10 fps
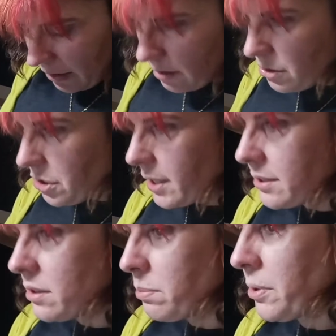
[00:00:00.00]
trying
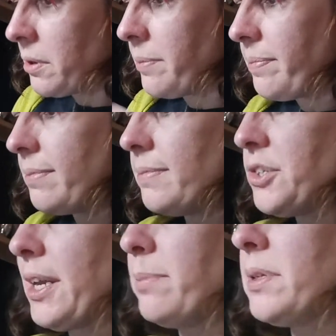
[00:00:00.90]
to put
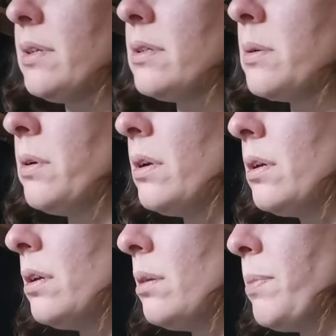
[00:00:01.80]
shapes into a
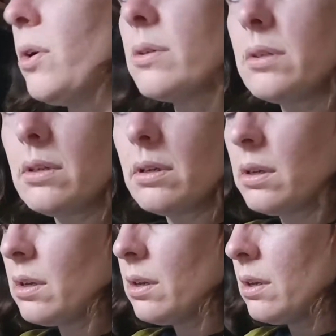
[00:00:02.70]
box.
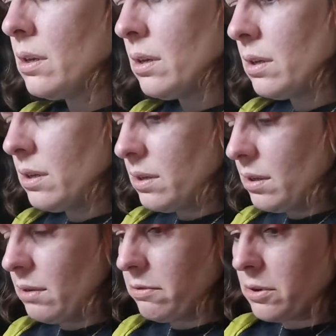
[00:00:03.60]

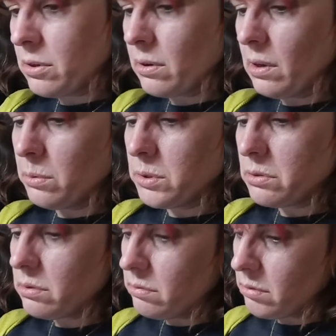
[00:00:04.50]
If the toddler was
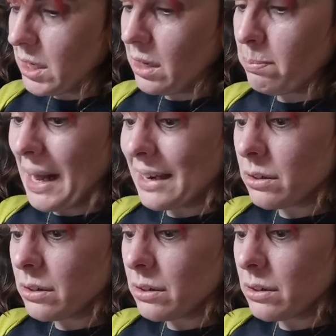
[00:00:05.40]
really bad at